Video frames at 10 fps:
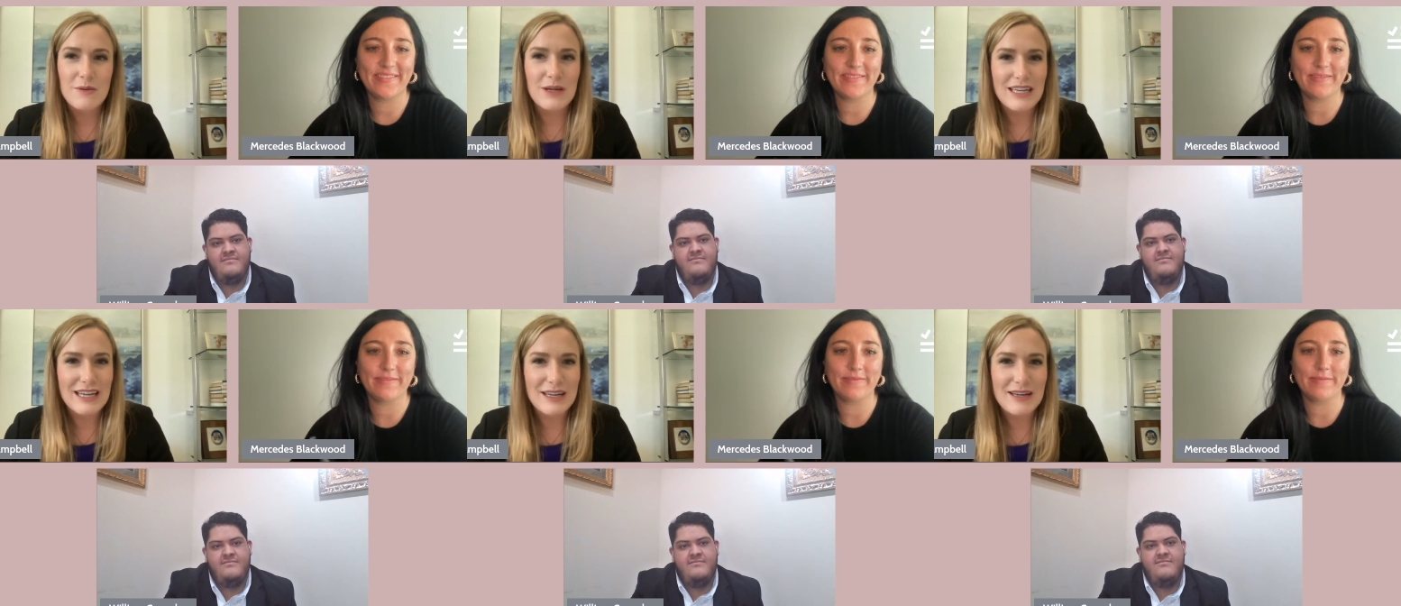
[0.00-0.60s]
Speaker 1: We
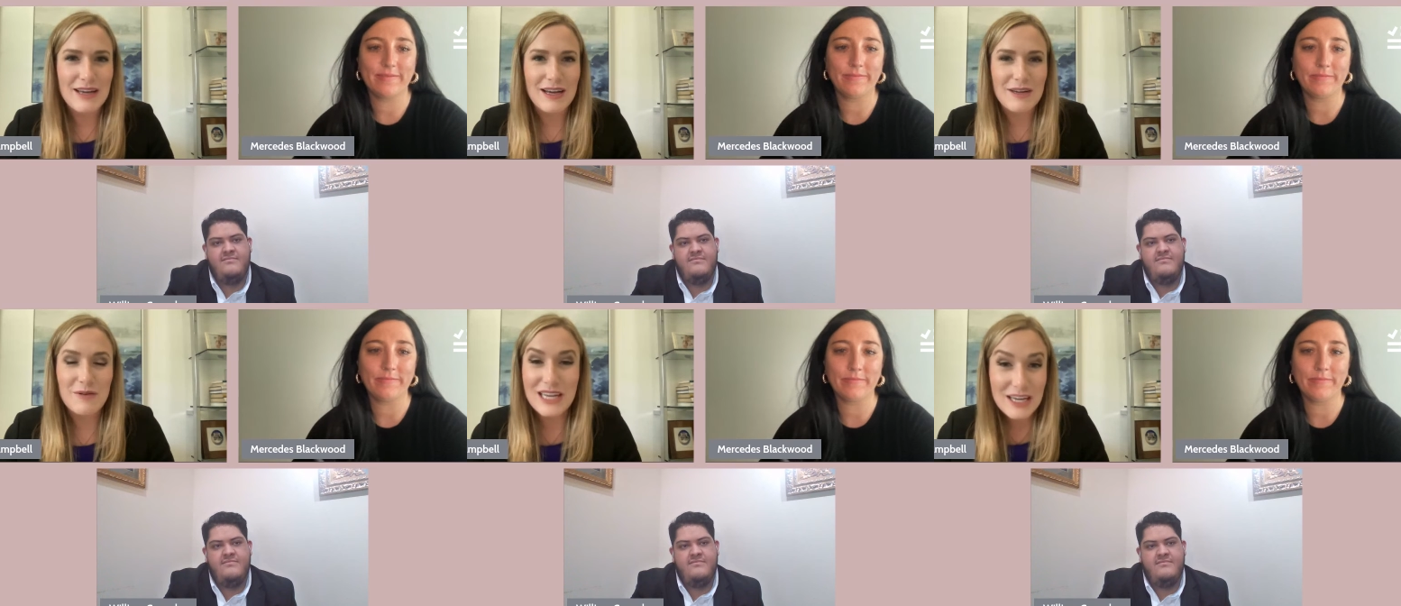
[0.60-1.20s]
need
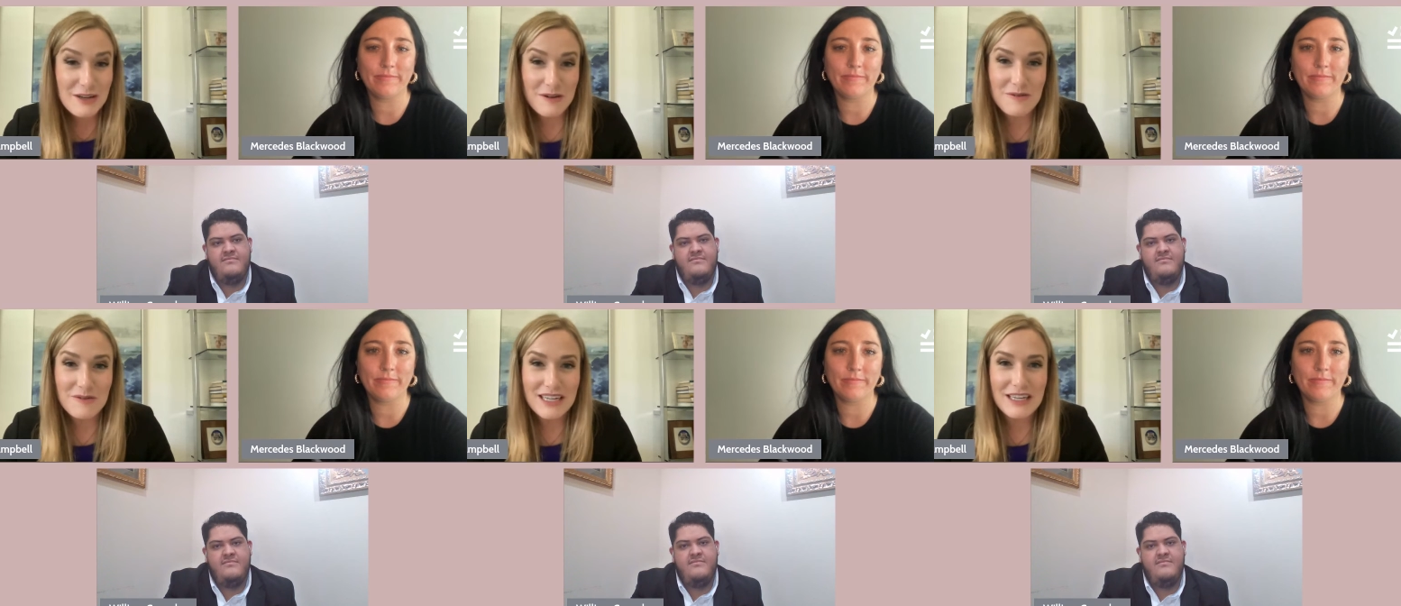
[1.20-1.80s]
uh, we need
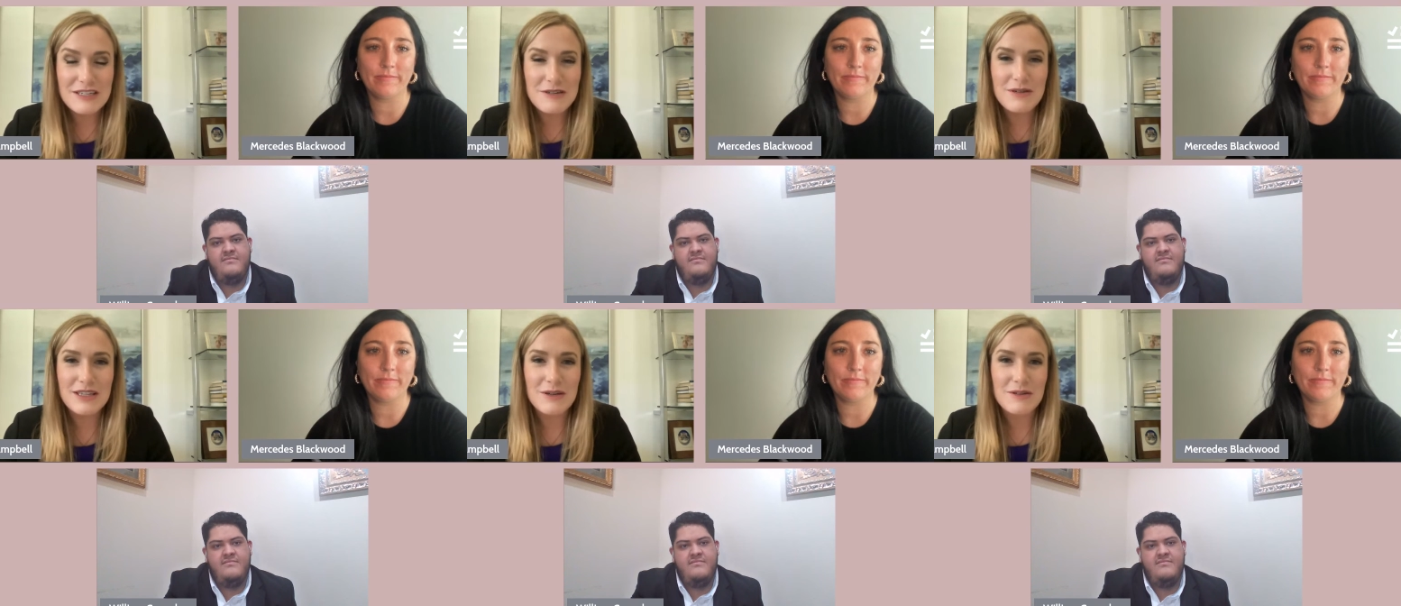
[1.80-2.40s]
you. We need you in